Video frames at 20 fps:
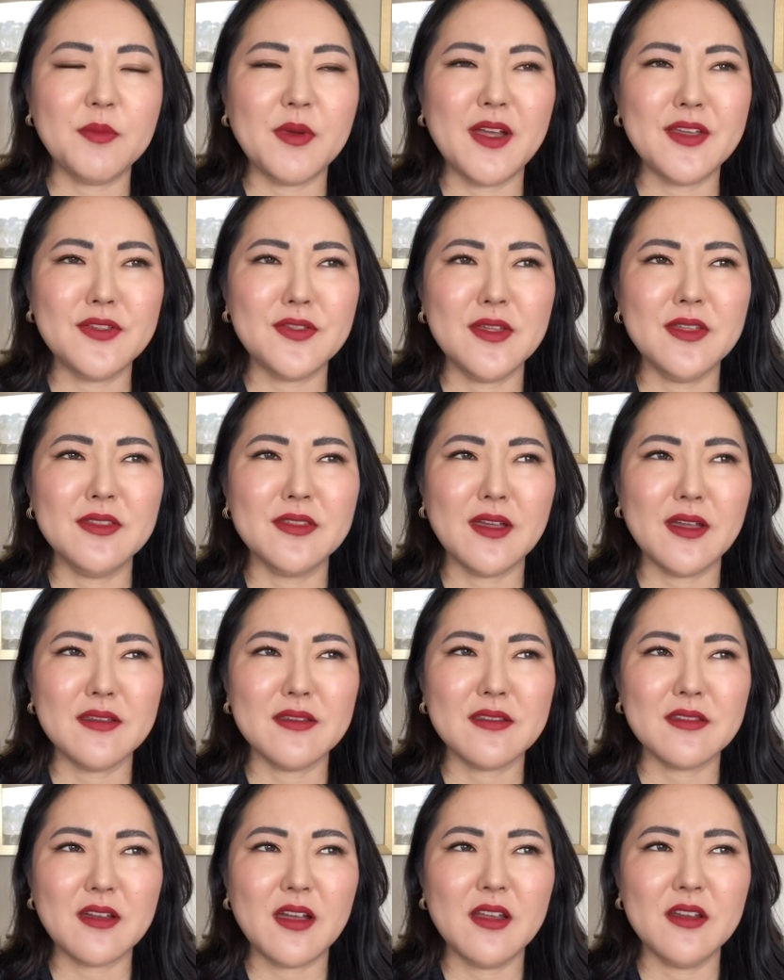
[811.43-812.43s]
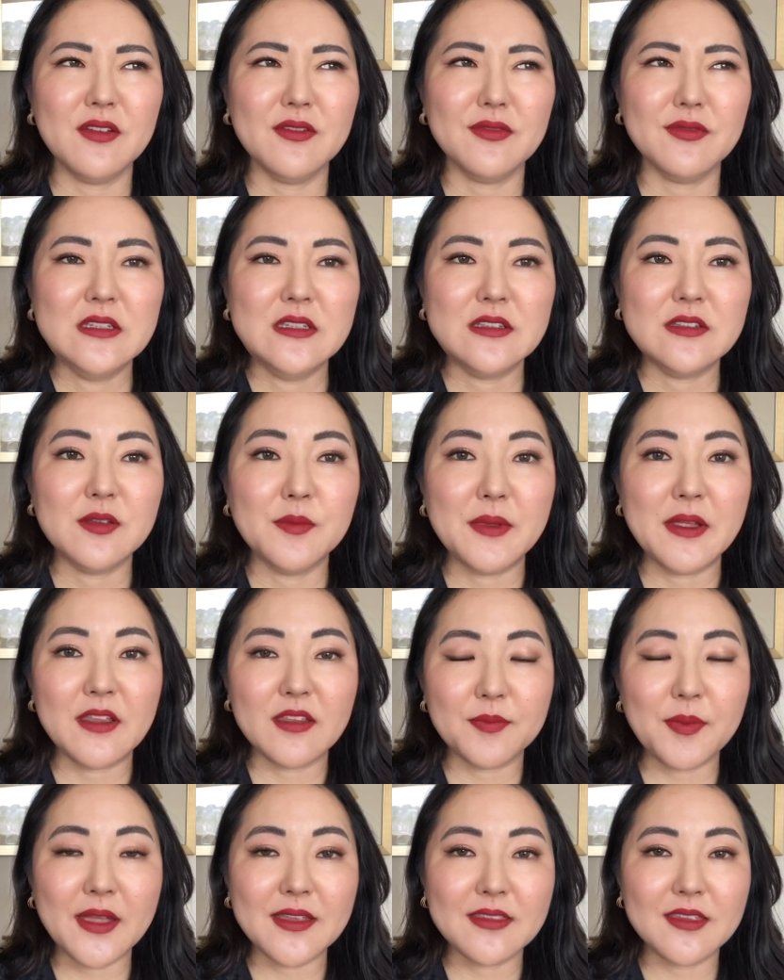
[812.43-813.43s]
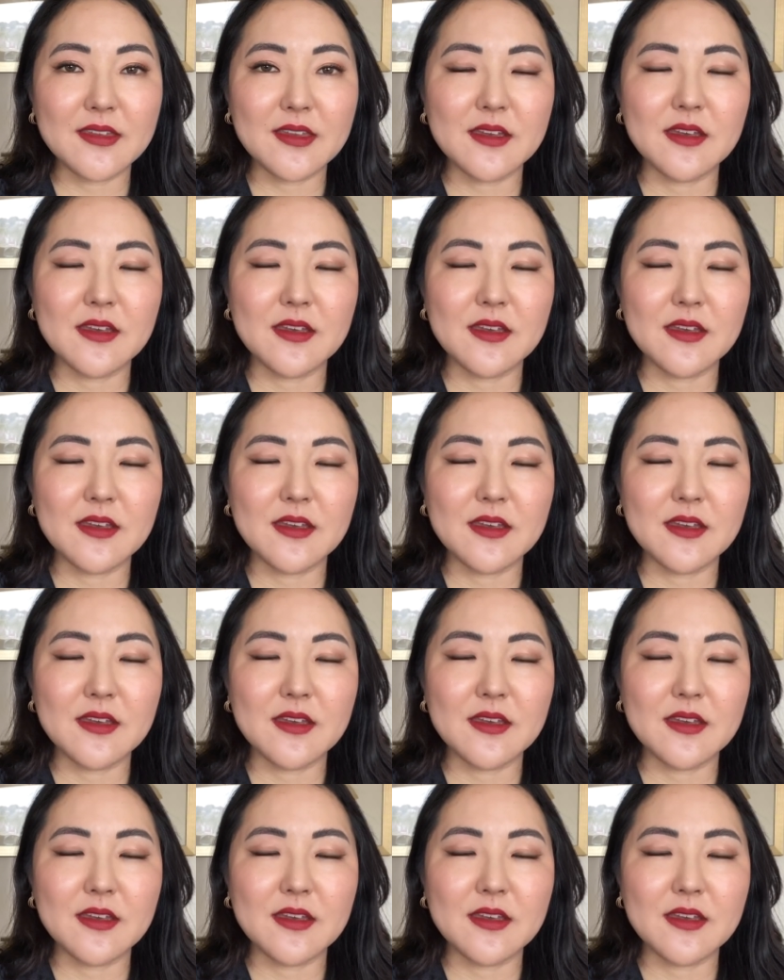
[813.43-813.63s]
but I think that's kind of to be expected,